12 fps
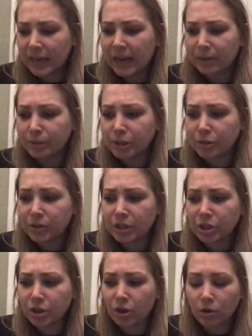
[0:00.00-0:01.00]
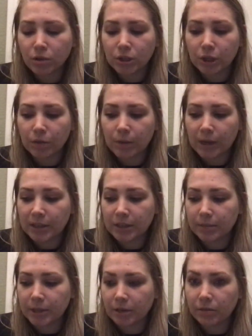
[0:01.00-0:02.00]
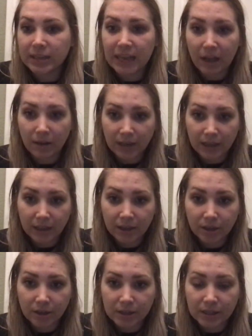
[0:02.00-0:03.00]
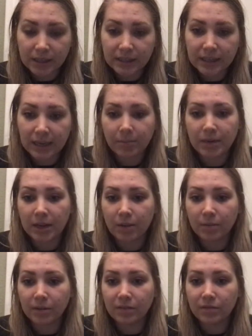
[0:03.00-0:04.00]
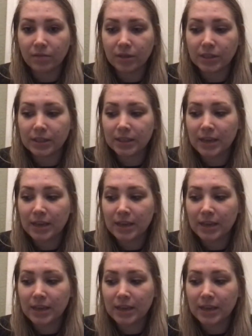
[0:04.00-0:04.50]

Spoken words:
Students could also possibly use calculators in this game to help reinforce